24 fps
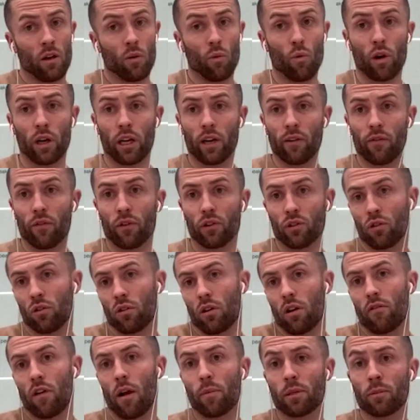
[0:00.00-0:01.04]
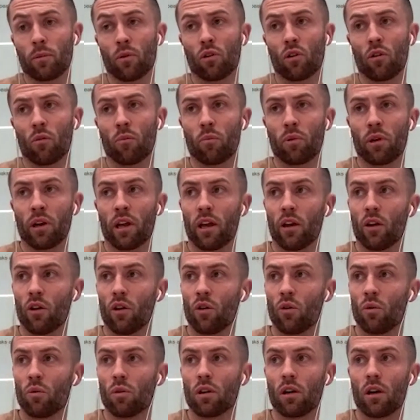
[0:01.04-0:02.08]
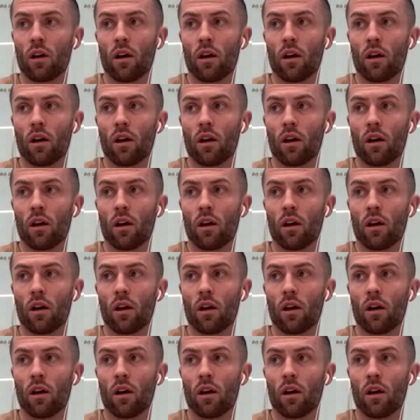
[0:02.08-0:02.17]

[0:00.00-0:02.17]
working for a reputable company who